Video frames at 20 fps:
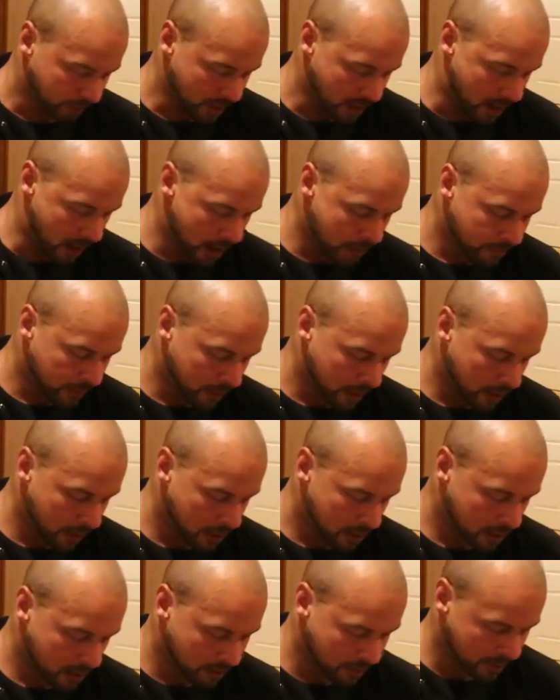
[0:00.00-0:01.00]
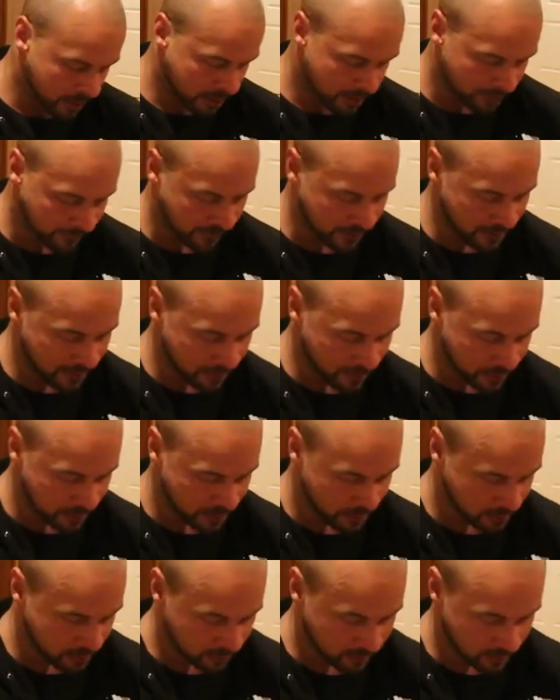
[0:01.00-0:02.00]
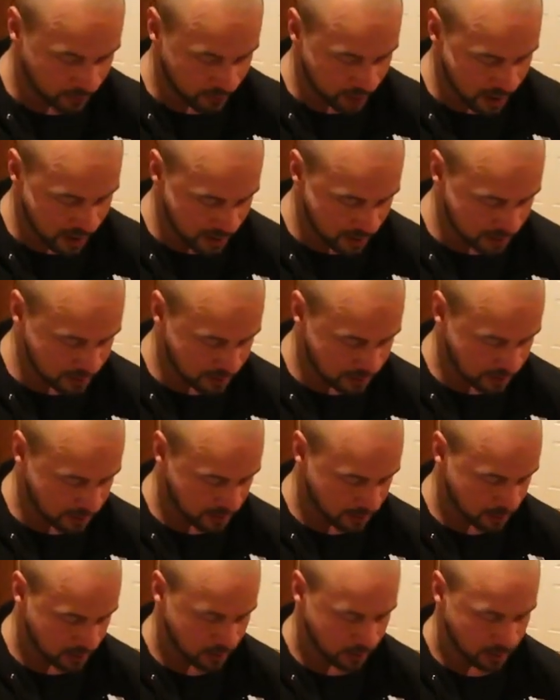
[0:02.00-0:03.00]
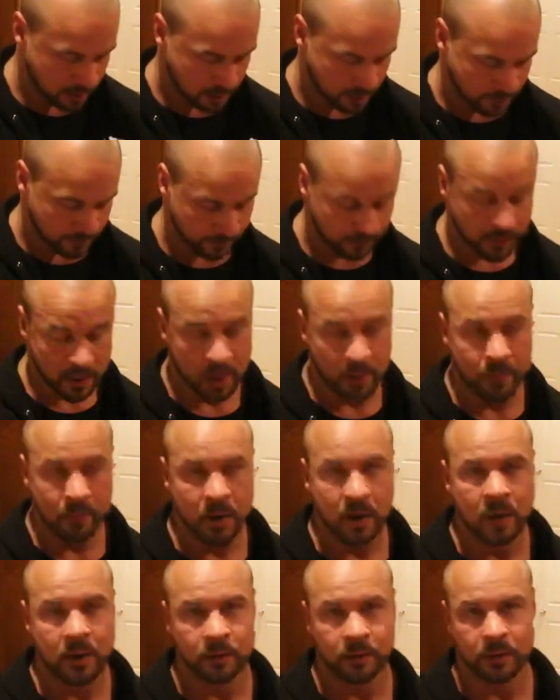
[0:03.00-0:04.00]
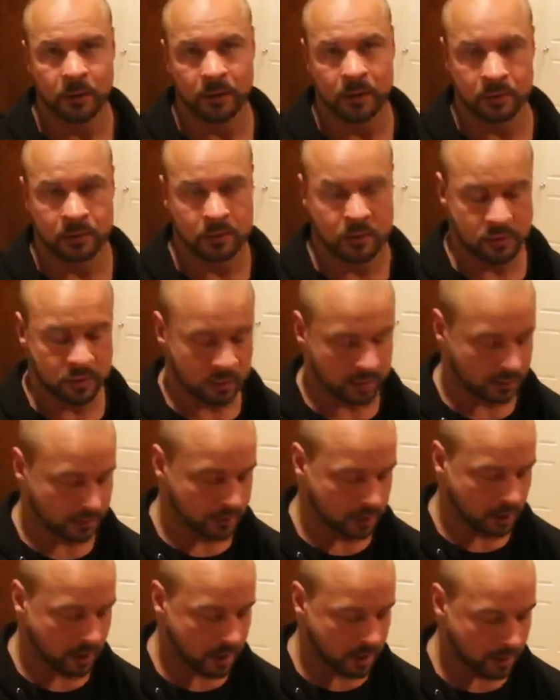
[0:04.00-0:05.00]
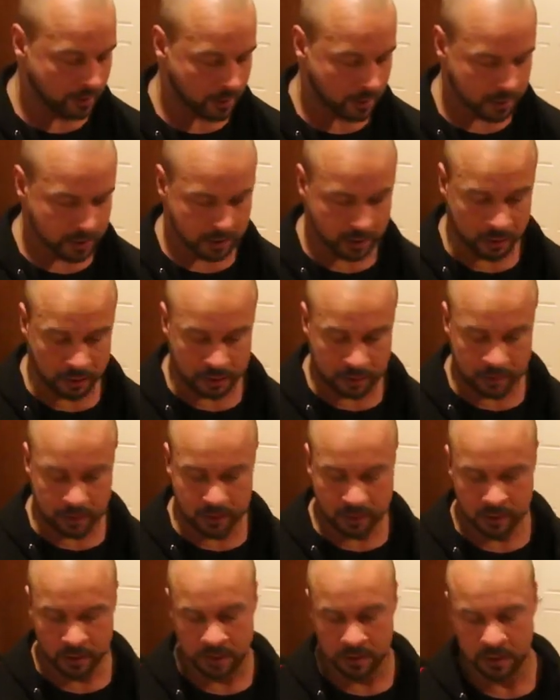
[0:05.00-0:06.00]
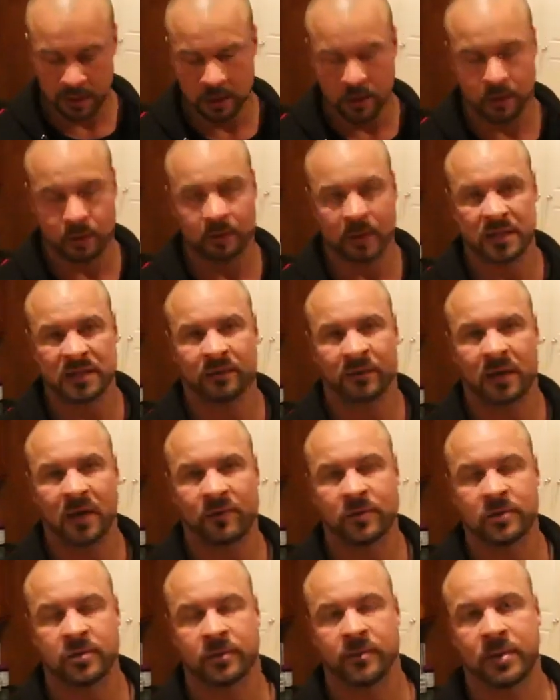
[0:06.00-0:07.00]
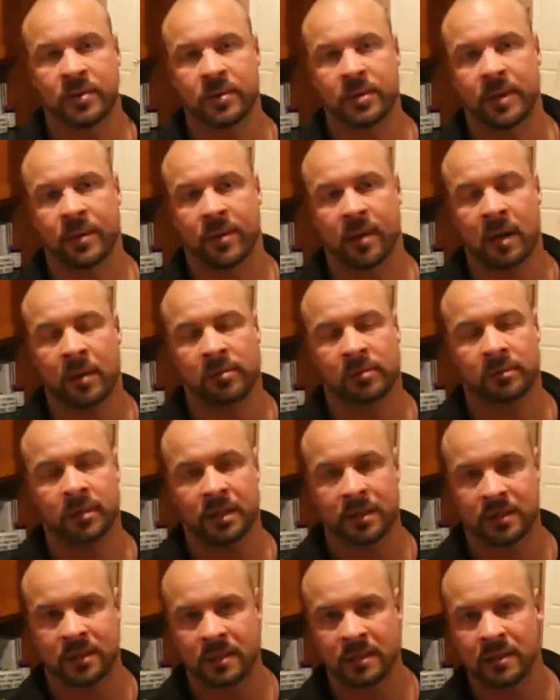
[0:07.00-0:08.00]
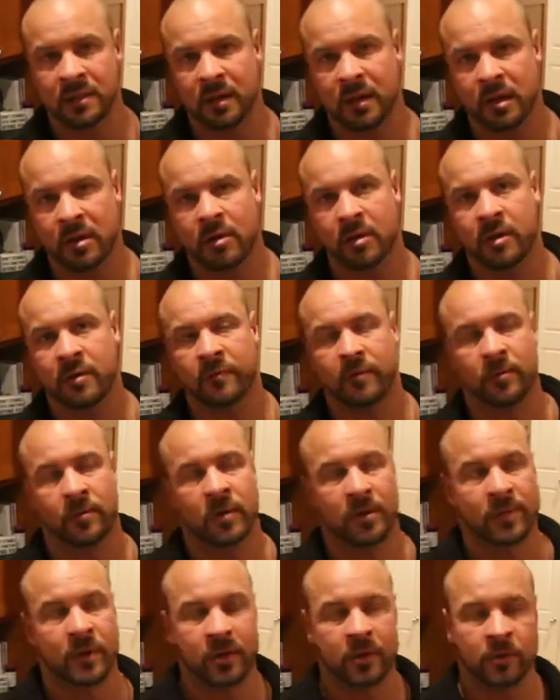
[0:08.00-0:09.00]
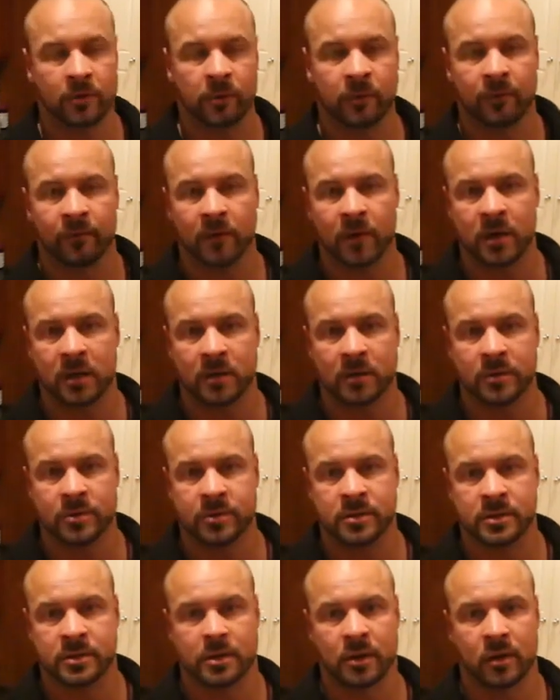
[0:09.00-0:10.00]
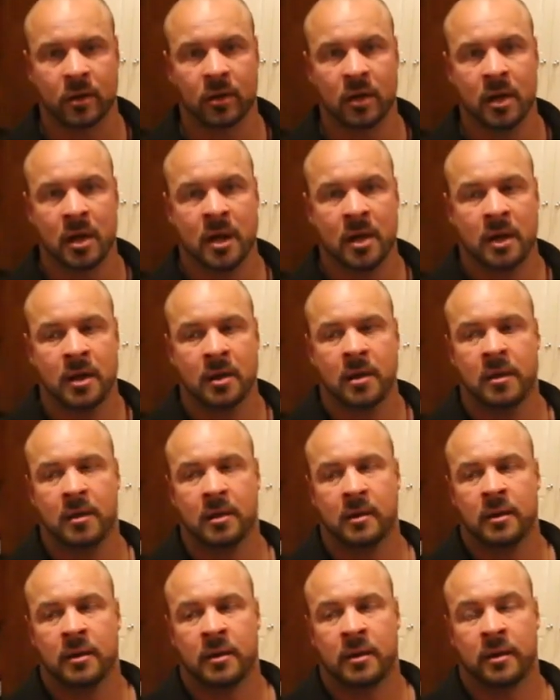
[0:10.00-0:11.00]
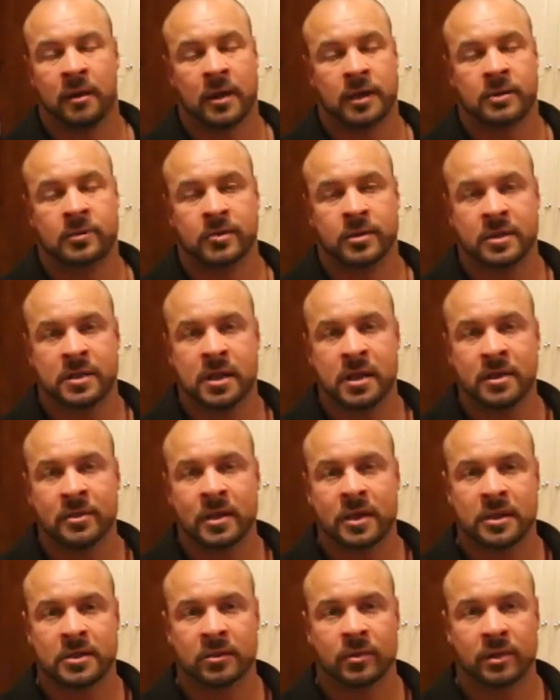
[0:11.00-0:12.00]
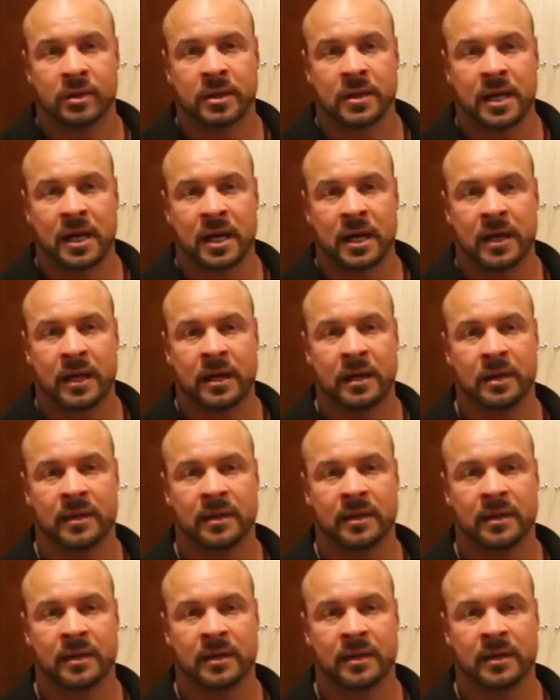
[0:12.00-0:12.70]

I'm gaining about 500 of you guys a month and new subscribers and you know that's 500 people that probably didn't hear it from one of my older videos so that's what's up that's what I